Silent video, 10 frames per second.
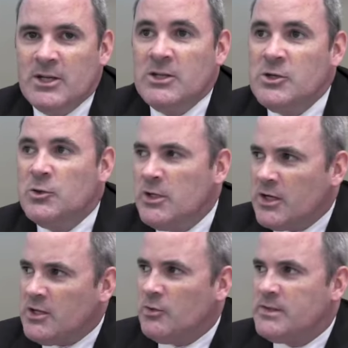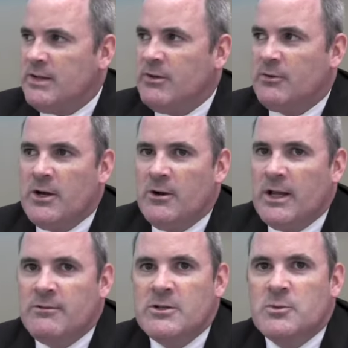you can do a 7.3 or
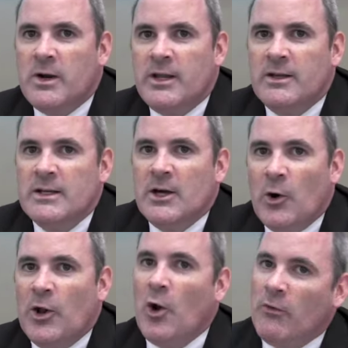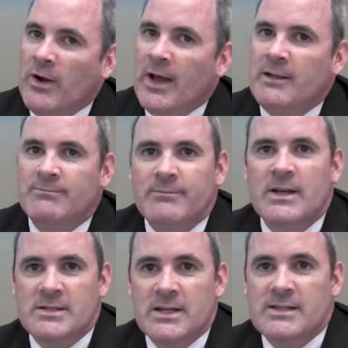an A320 on an overnight,
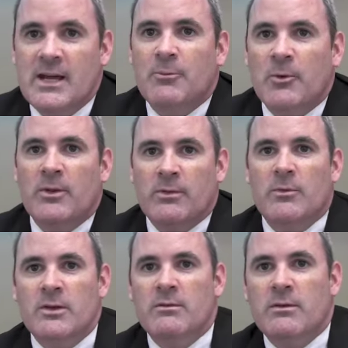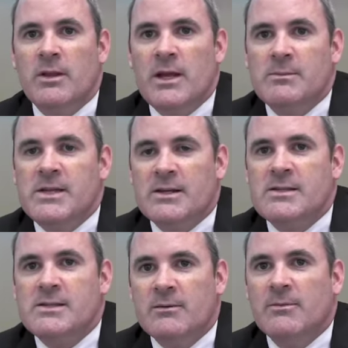as an example, with the Emteq system.